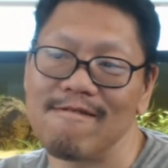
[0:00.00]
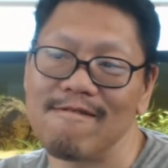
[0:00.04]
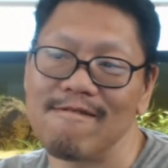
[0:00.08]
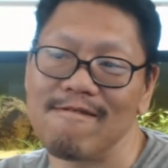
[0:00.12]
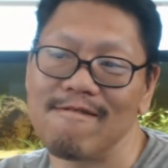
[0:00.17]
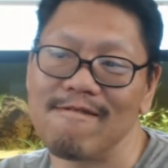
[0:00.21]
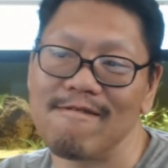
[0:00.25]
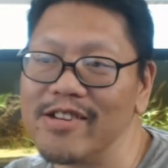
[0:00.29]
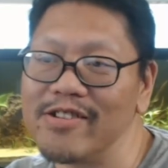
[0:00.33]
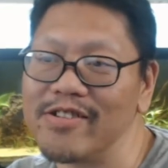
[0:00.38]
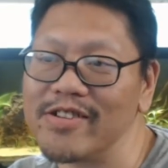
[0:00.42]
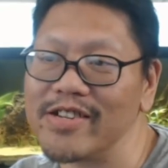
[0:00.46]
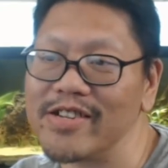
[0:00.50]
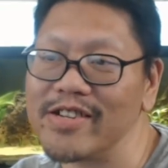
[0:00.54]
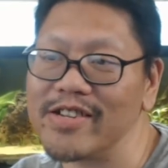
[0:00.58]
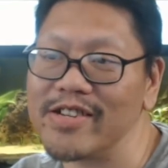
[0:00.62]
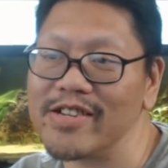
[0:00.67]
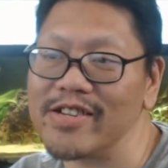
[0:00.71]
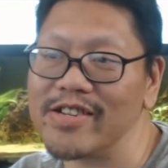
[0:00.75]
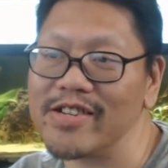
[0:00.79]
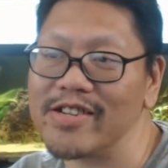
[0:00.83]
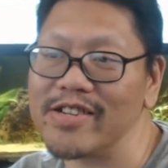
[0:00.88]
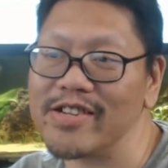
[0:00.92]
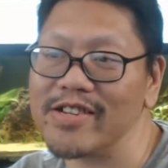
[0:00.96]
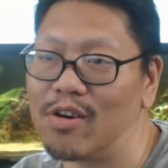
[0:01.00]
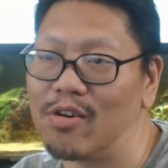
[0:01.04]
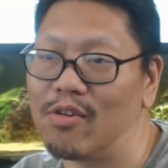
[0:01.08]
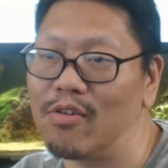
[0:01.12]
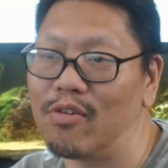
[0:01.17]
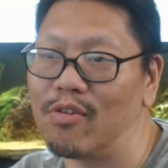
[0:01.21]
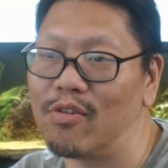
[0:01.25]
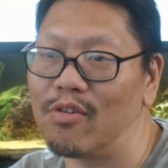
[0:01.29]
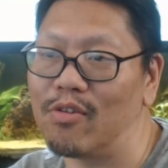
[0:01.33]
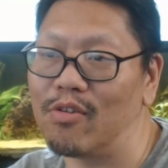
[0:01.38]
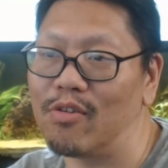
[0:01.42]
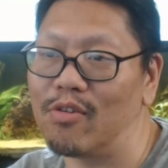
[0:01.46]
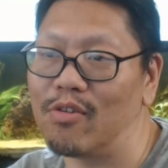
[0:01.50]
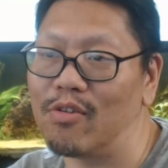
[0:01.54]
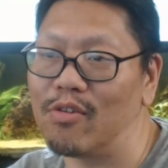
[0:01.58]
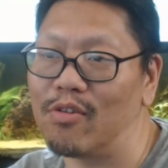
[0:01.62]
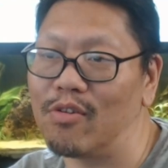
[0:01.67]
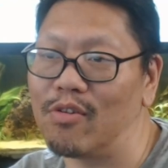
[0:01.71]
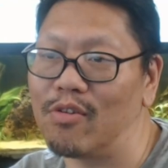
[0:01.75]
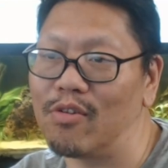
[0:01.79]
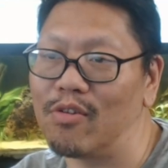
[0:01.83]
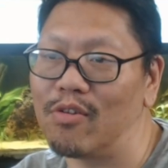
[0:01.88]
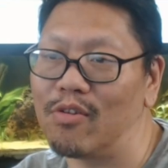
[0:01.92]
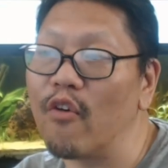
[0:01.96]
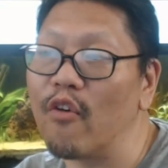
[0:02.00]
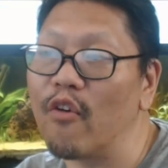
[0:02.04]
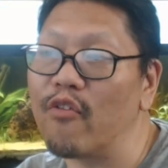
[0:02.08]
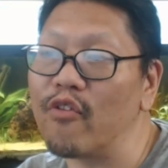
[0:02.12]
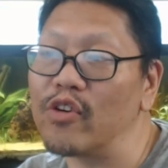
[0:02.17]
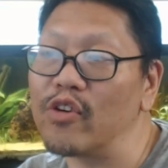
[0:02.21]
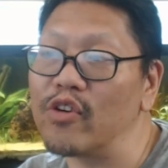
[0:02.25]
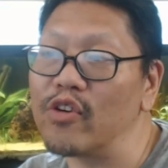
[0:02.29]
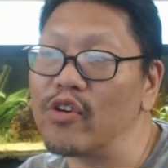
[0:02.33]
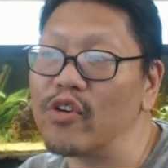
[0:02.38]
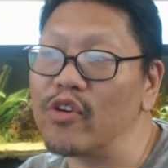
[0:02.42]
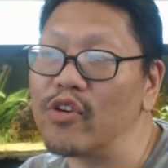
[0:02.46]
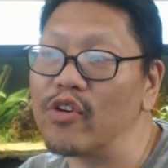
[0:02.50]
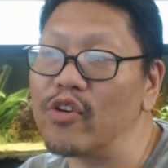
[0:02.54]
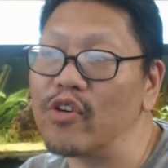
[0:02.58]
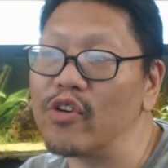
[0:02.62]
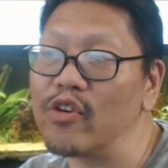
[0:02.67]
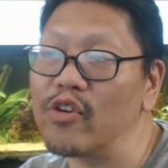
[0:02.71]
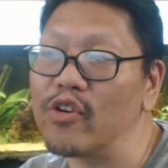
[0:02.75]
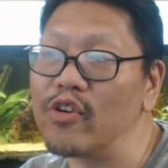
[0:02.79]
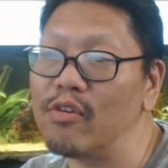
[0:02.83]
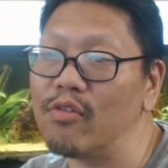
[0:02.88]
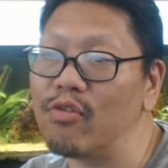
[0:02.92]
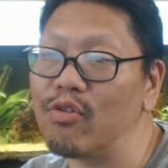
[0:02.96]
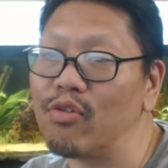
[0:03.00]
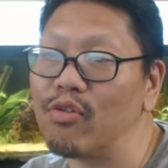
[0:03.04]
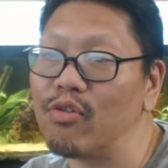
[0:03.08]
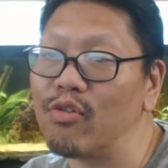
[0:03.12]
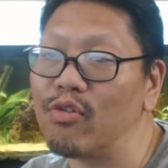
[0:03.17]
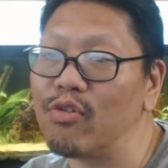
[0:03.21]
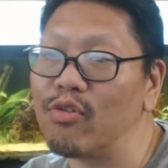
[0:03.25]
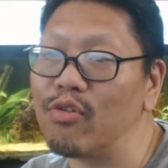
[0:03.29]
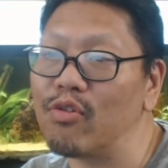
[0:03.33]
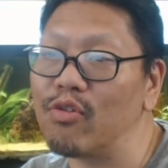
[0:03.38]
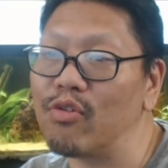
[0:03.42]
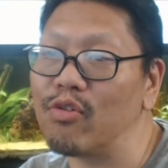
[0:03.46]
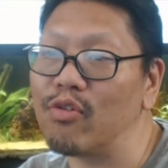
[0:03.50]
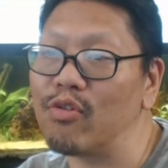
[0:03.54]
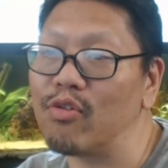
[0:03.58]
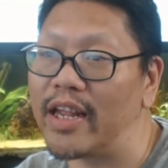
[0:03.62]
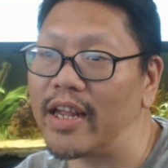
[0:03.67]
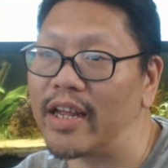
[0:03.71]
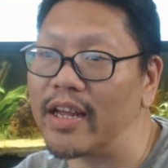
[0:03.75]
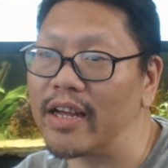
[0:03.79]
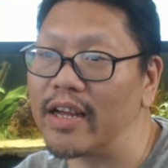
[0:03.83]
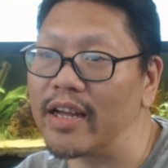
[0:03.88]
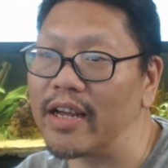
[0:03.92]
Interesting. So, 4 for CO2, 3 for lighting.